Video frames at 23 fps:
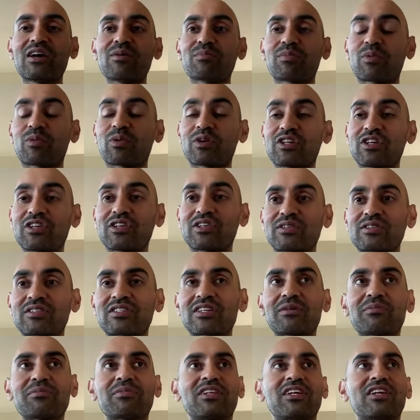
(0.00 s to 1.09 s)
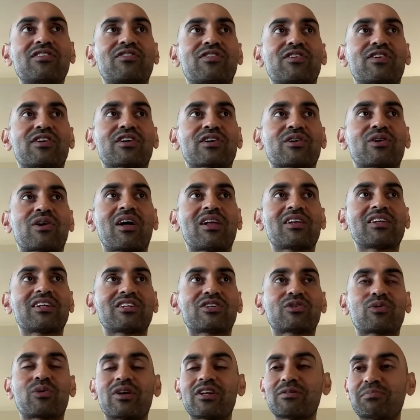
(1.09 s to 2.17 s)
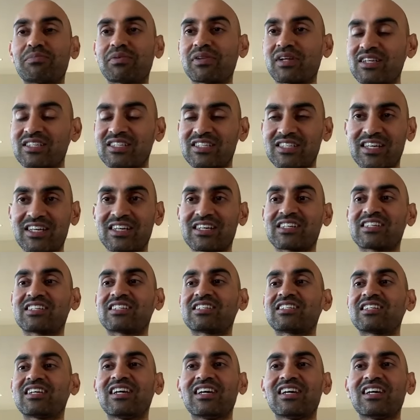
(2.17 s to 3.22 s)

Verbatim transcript: But when you do something for, call it twenty plus years,